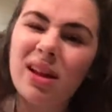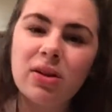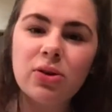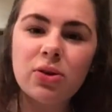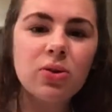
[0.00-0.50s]

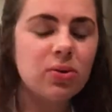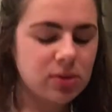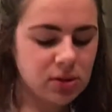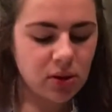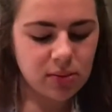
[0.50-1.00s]
they'll look cool,
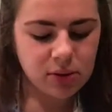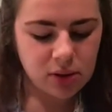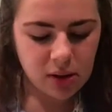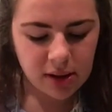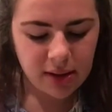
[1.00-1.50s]
so I'm just
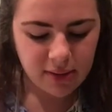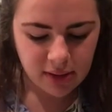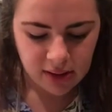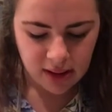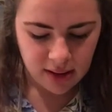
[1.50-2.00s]
going to leave it
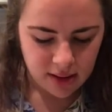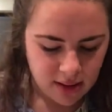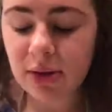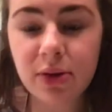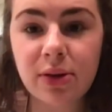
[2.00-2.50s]
like that.
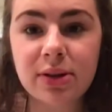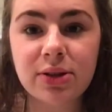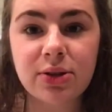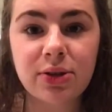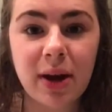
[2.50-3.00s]
Then you're going
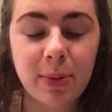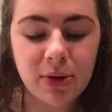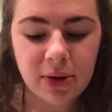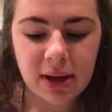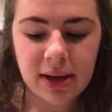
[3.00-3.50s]
to grab your
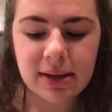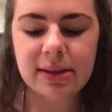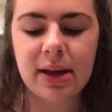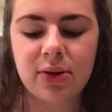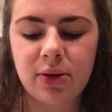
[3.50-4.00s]

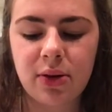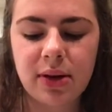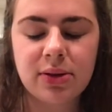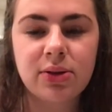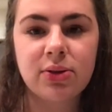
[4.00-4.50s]
cookies and you're
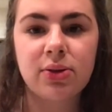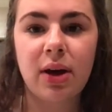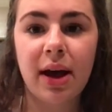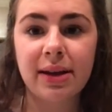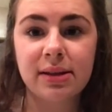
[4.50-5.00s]
going to
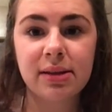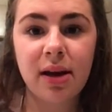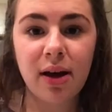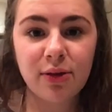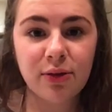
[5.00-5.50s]
ice
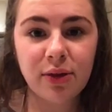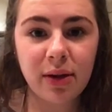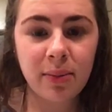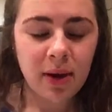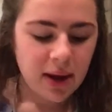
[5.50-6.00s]
half of
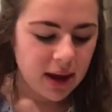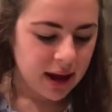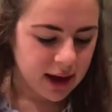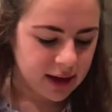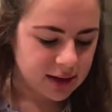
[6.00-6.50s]
them
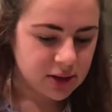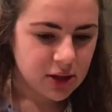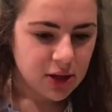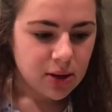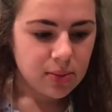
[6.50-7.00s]
and
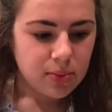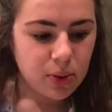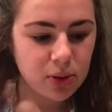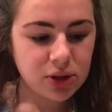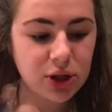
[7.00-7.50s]

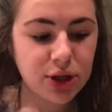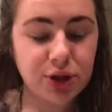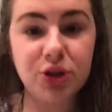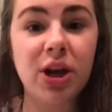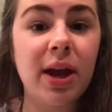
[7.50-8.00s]
put
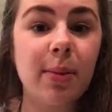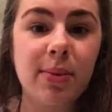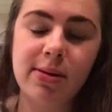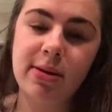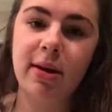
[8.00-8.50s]
jam
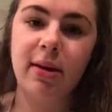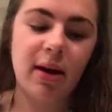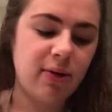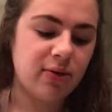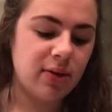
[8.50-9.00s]
in the other
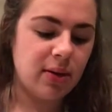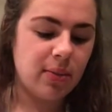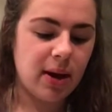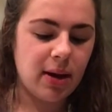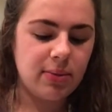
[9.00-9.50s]
half of them.
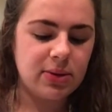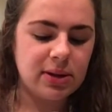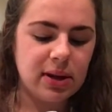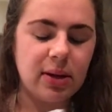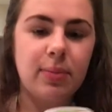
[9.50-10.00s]
I'm
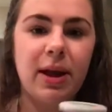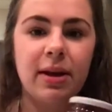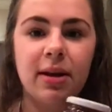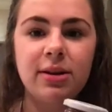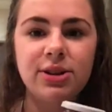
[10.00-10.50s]
using
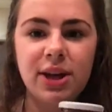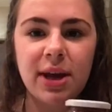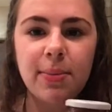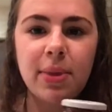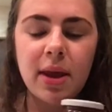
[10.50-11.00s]
blackcurrant
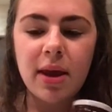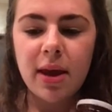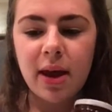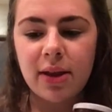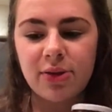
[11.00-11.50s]
jam.
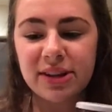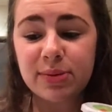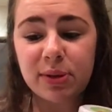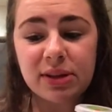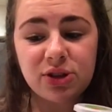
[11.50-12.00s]
The
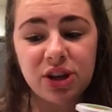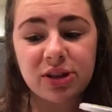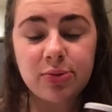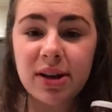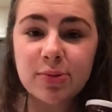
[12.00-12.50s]
recipe
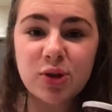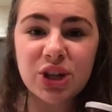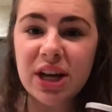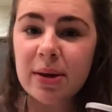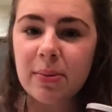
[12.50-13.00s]
suggests raspberry
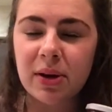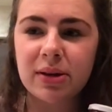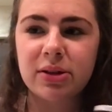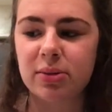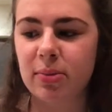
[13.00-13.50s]
jam,
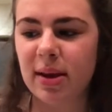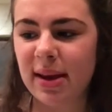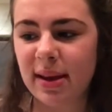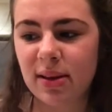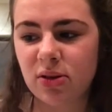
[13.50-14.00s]
but to
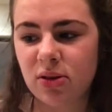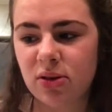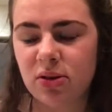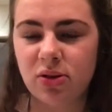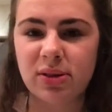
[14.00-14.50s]
me you
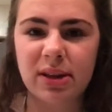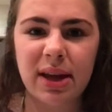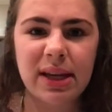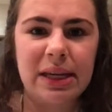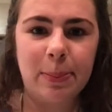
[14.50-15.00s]
could use
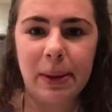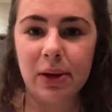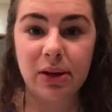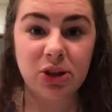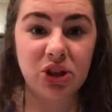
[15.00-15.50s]
any
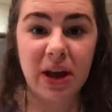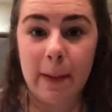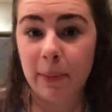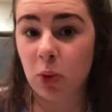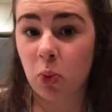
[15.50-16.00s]
berry
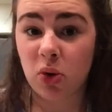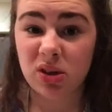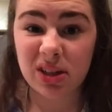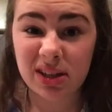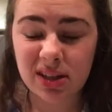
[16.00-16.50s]
jam you
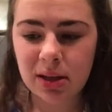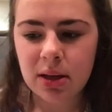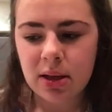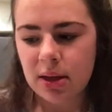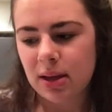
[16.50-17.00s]
wanted,
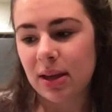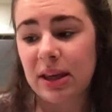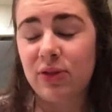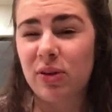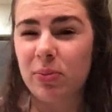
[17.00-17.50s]

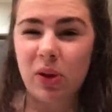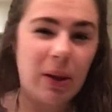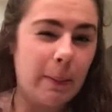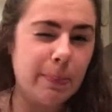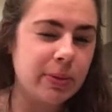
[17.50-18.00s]
even
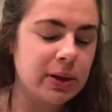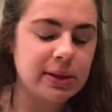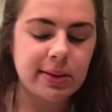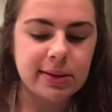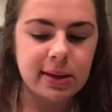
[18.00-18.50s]
plum, because
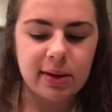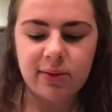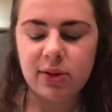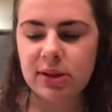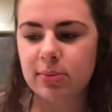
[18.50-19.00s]
I was thinking
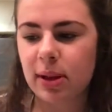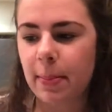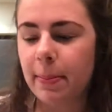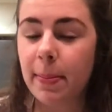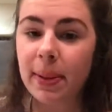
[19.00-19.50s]
of using plum,
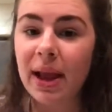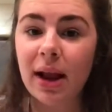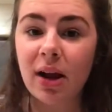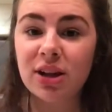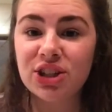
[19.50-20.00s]
but
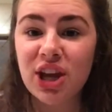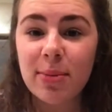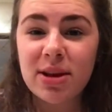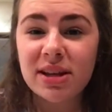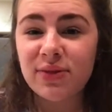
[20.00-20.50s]
blackcurrant
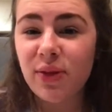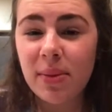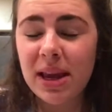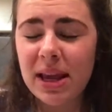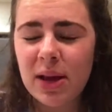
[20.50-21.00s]
jam it is for
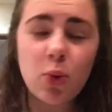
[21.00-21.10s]
me.